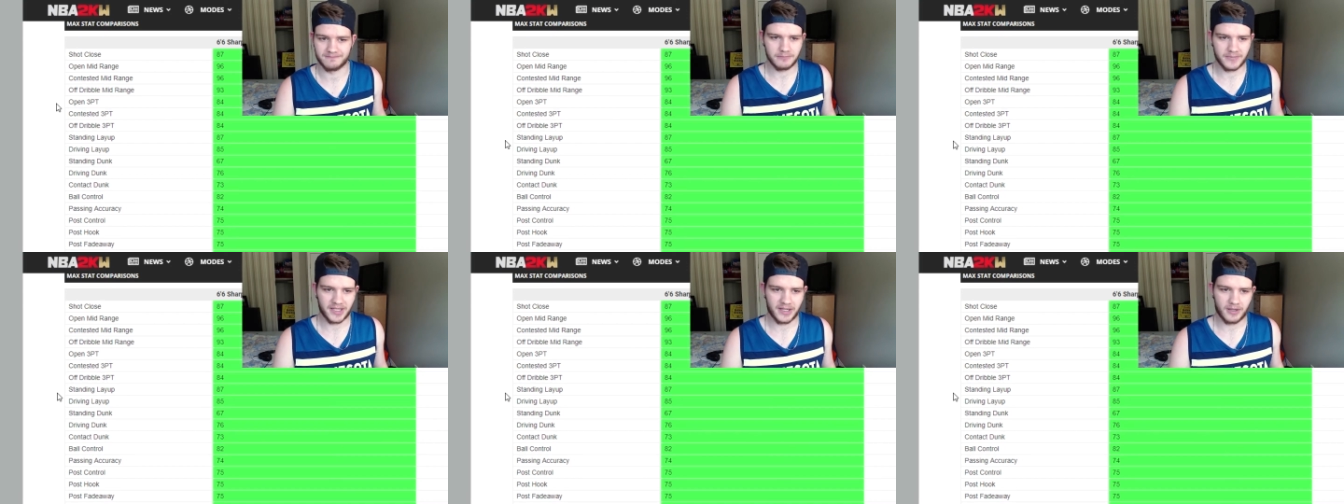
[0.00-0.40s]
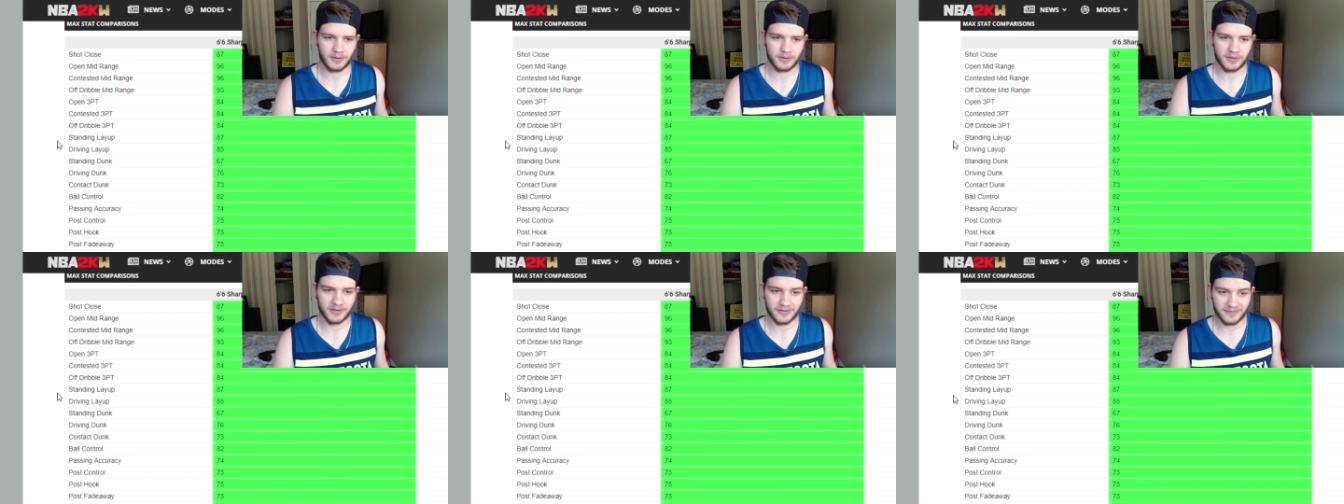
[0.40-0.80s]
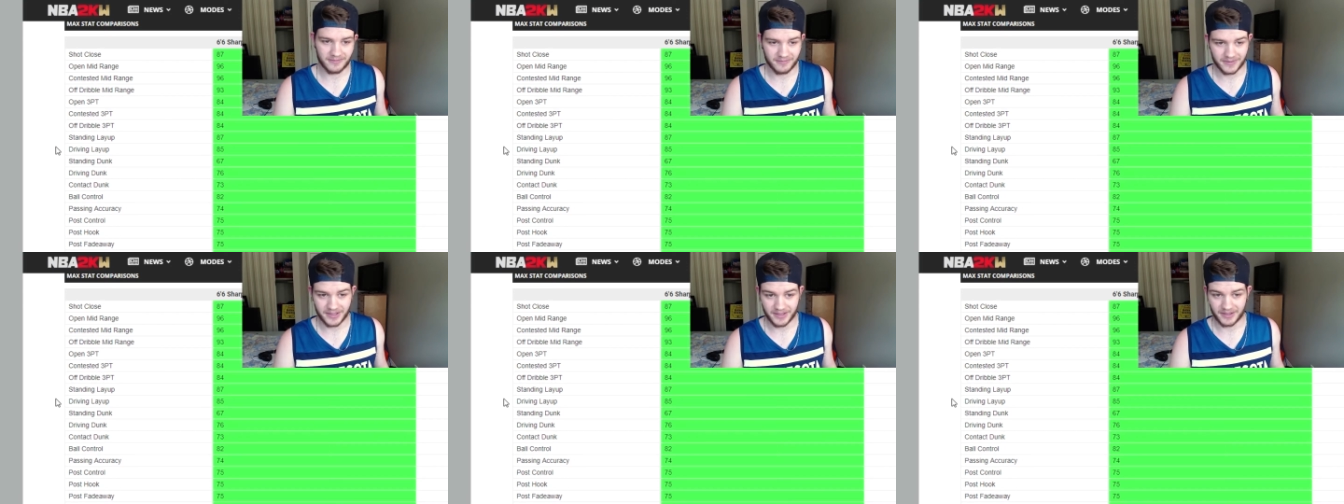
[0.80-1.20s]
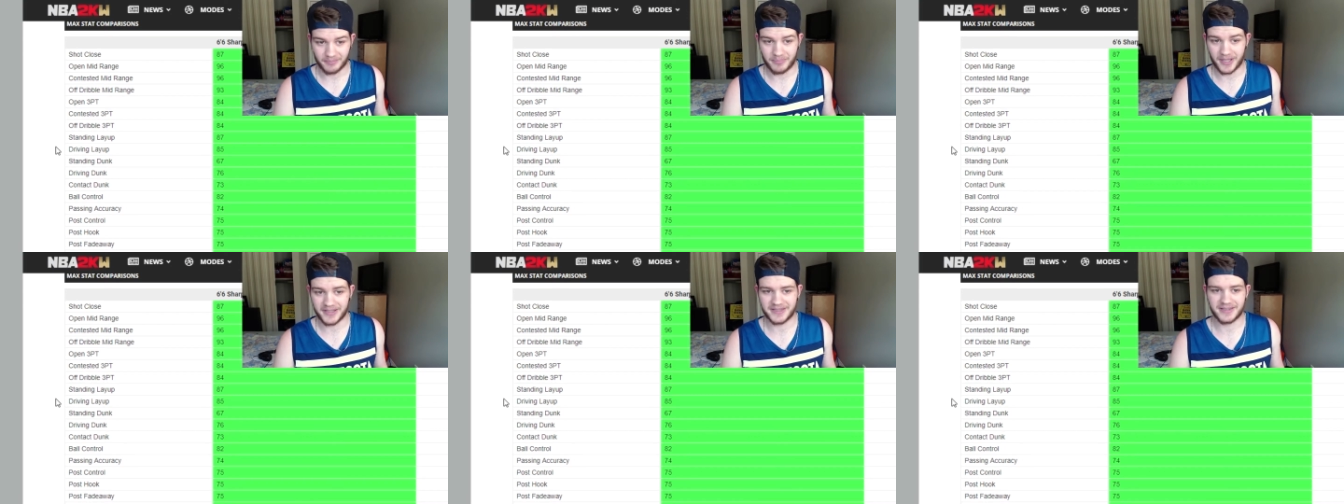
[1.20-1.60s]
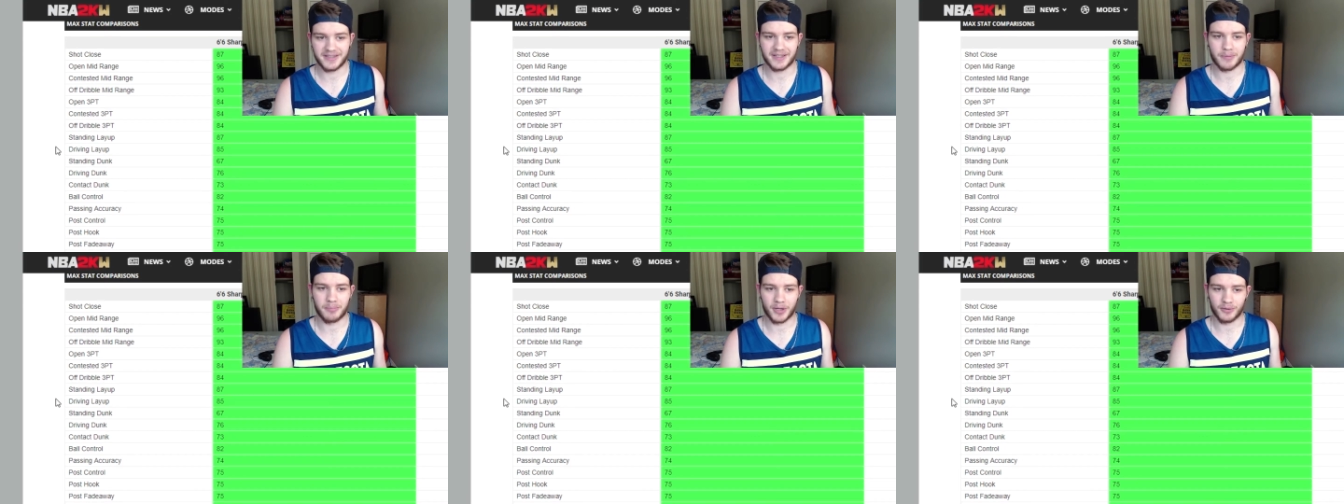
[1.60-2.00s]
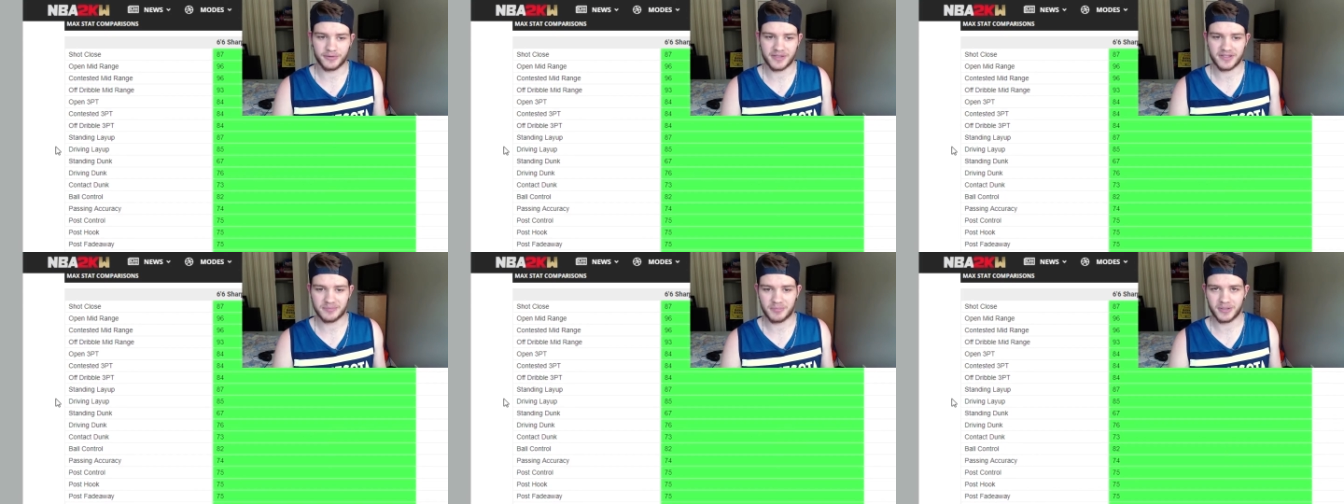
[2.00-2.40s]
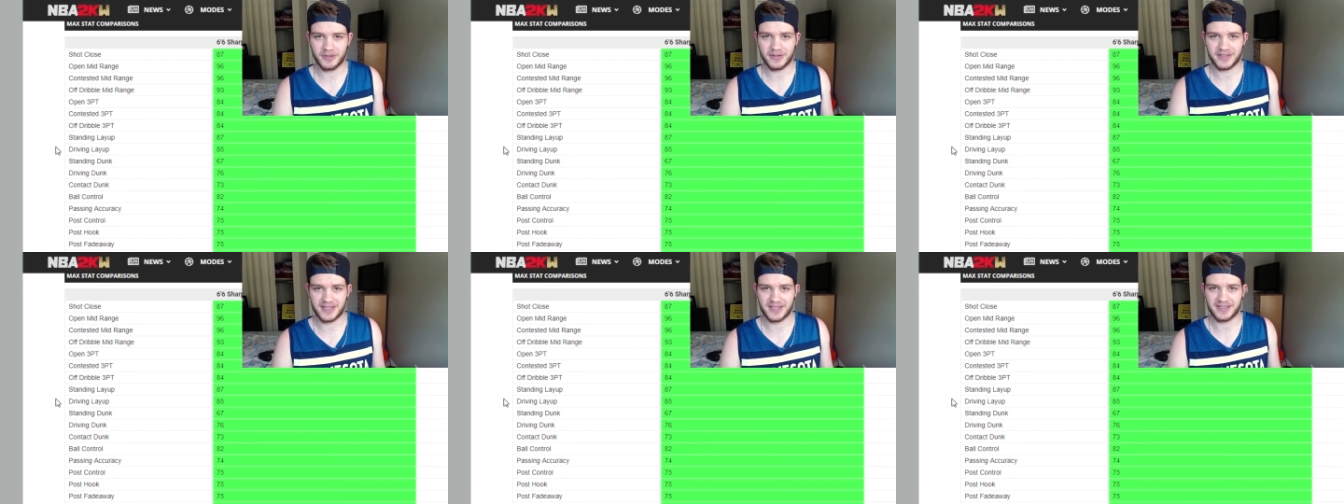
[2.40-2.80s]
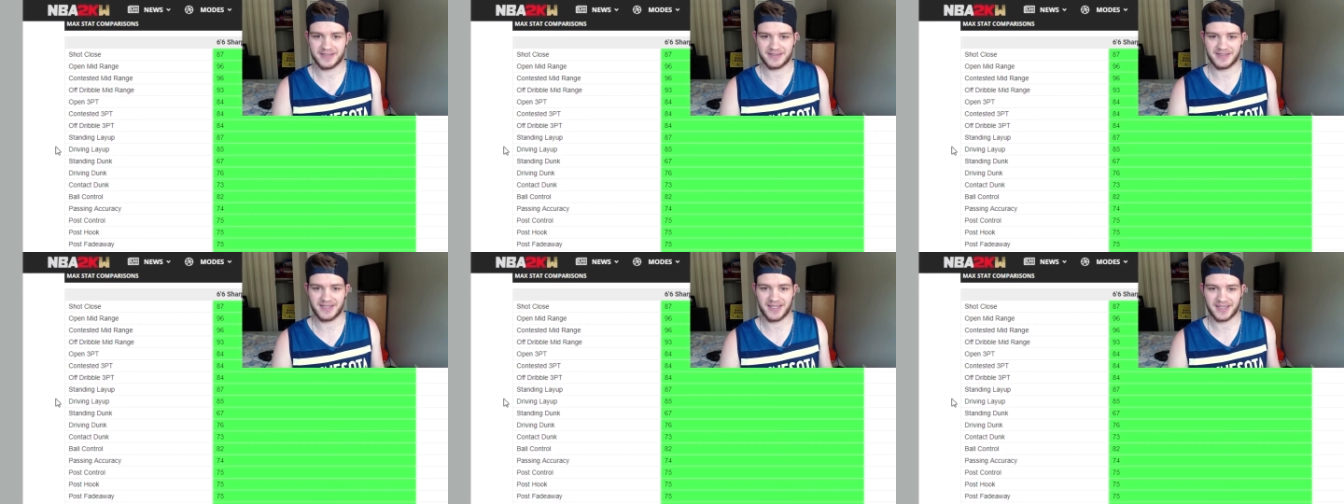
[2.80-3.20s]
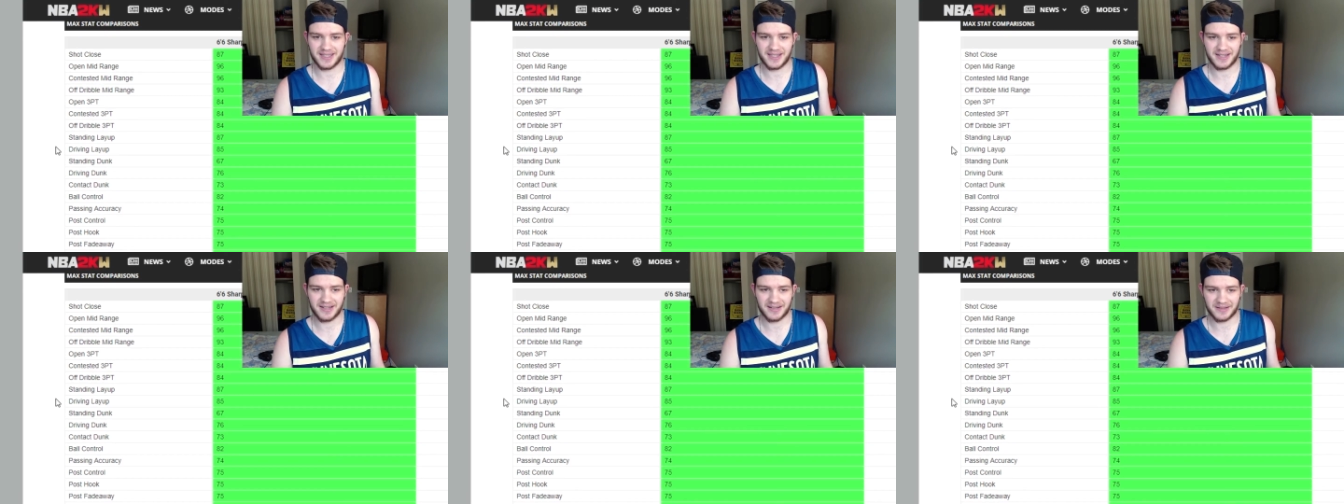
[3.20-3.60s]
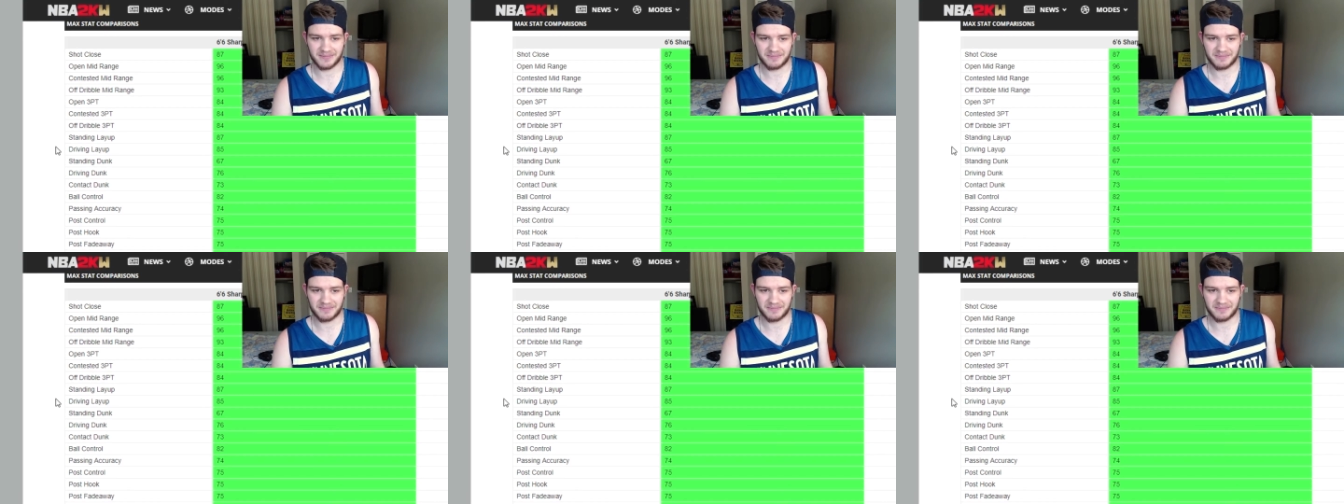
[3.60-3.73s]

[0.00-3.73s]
Now, look, the best thing about this build is it can